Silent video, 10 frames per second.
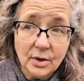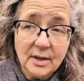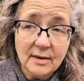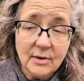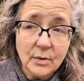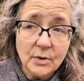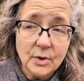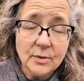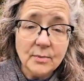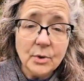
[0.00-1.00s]
It could give
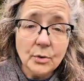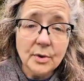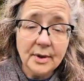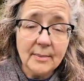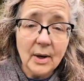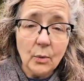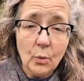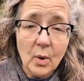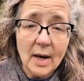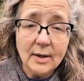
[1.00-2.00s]
you, do some Googling
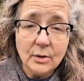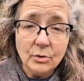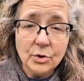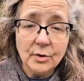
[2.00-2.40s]
about what